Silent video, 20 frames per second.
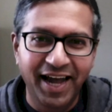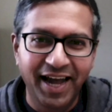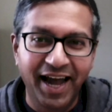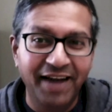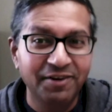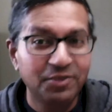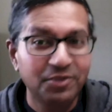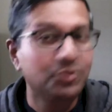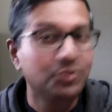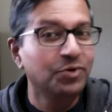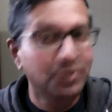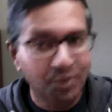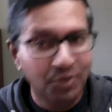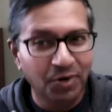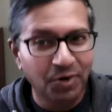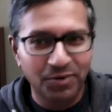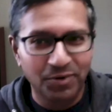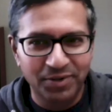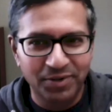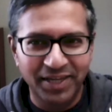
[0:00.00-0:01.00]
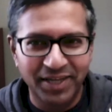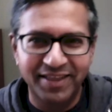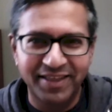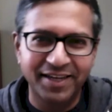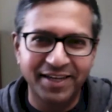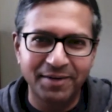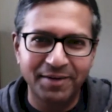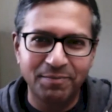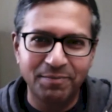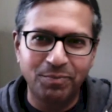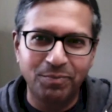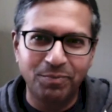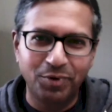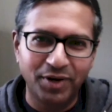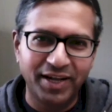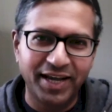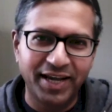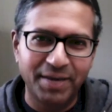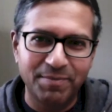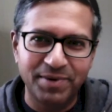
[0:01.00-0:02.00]
and you know that they're
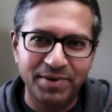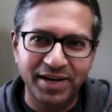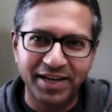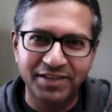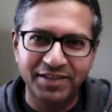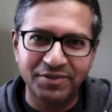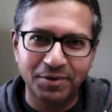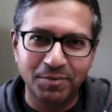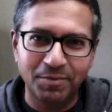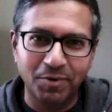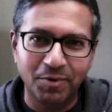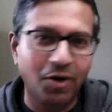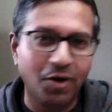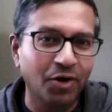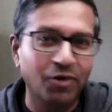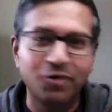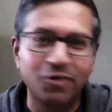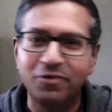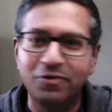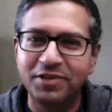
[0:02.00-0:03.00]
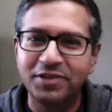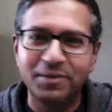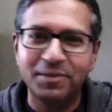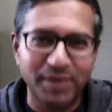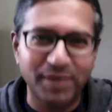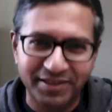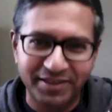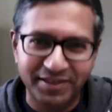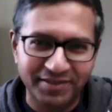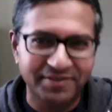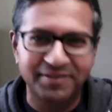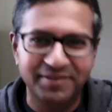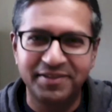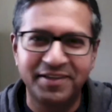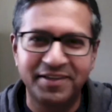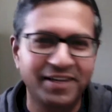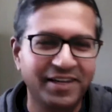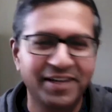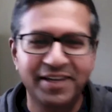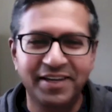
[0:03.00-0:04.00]
pulling APIs from all over the place,
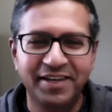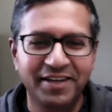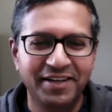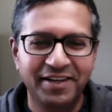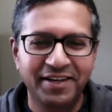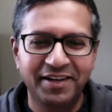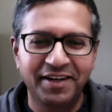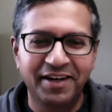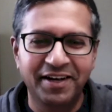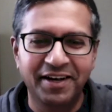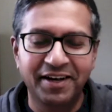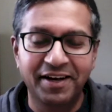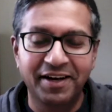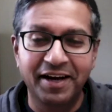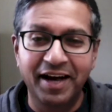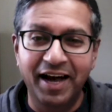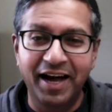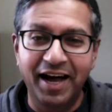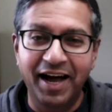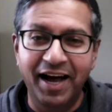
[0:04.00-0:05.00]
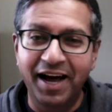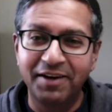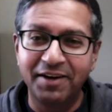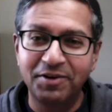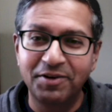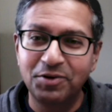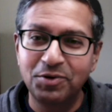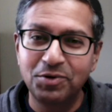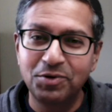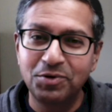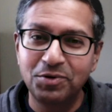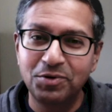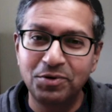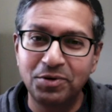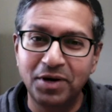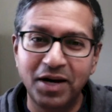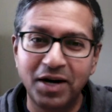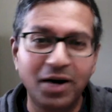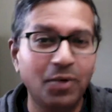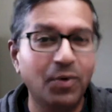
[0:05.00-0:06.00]
are
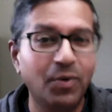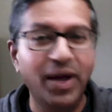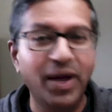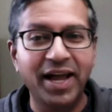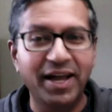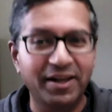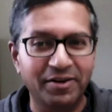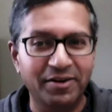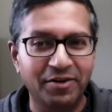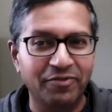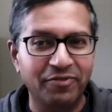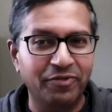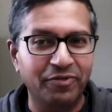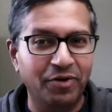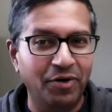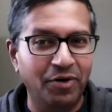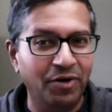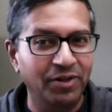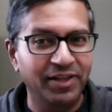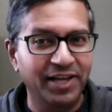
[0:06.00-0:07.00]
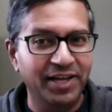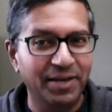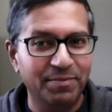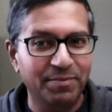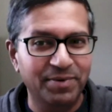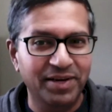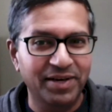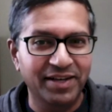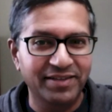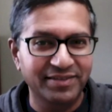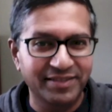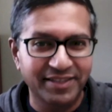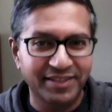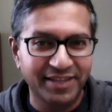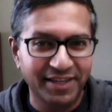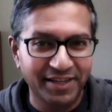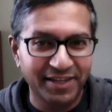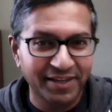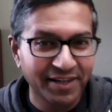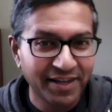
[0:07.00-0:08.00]
you aware of all the APIs
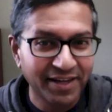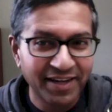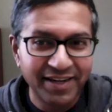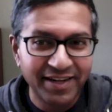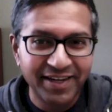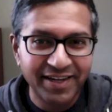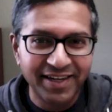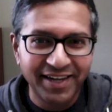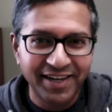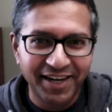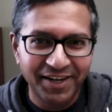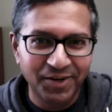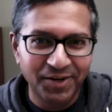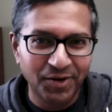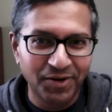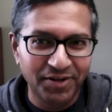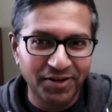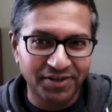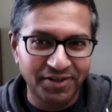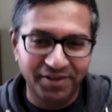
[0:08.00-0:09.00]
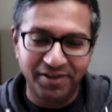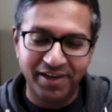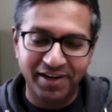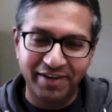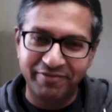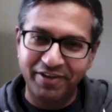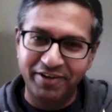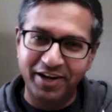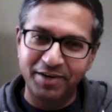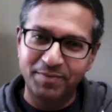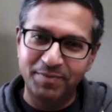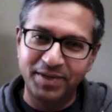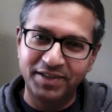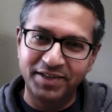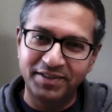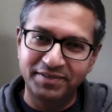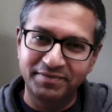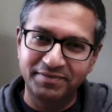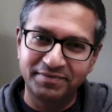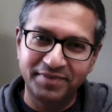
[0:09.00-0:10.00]
sitting in your internal
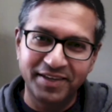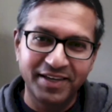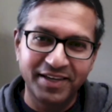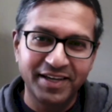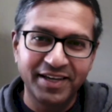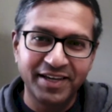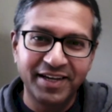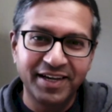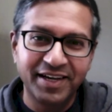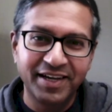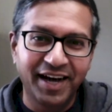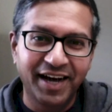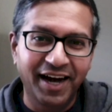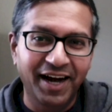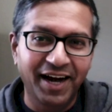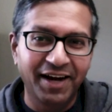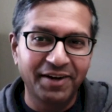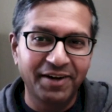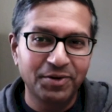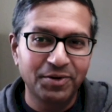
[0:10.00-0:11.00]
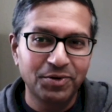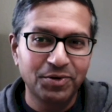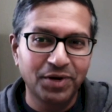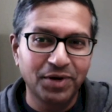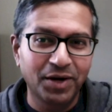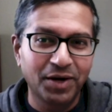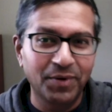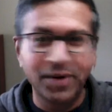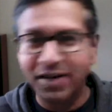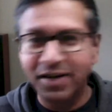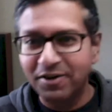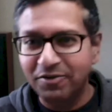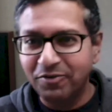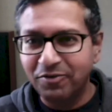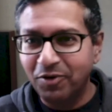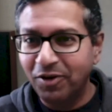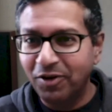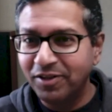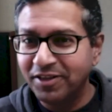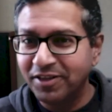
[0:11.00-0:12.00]
environment? Are you aware of
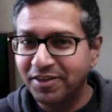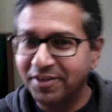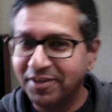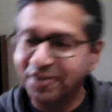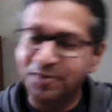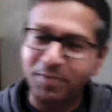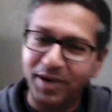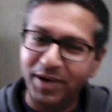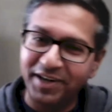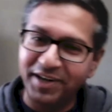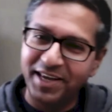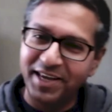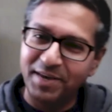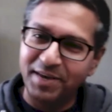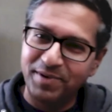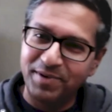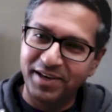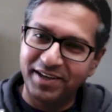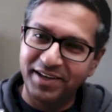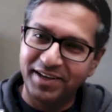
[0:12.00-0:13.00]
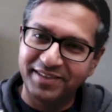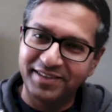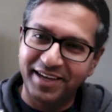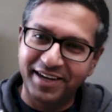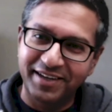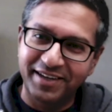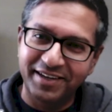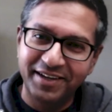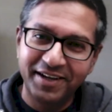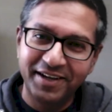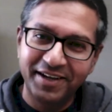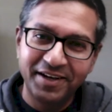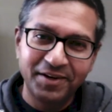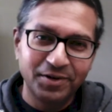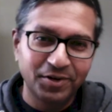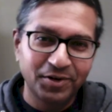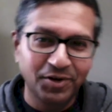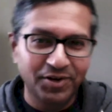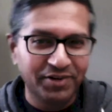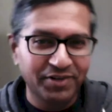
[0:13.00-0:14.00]
all the third-party APIs that
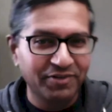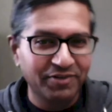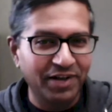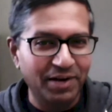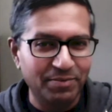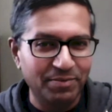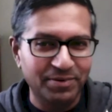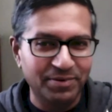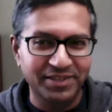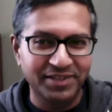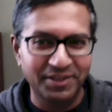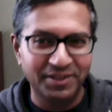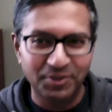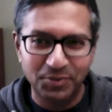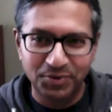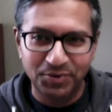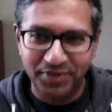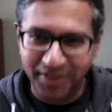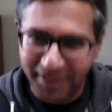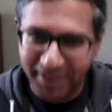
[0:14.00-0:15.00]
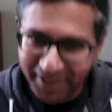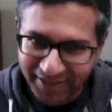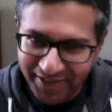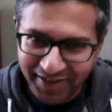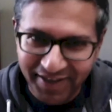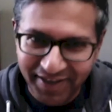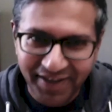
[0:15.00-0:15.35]
your developers are using?